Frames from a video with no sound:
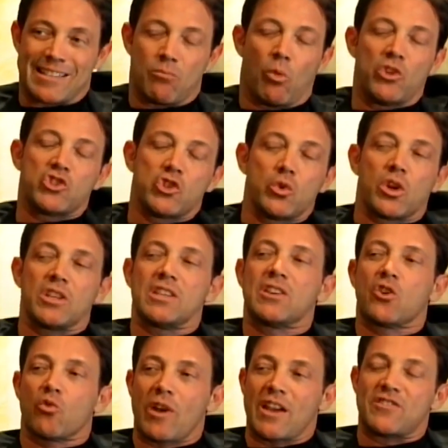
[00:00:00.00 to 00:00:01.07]
And once you can,
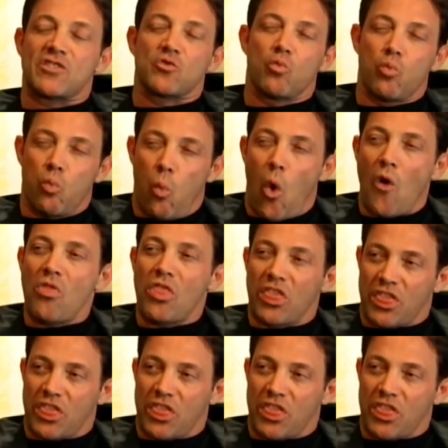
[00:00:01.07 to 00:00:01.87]
if there's one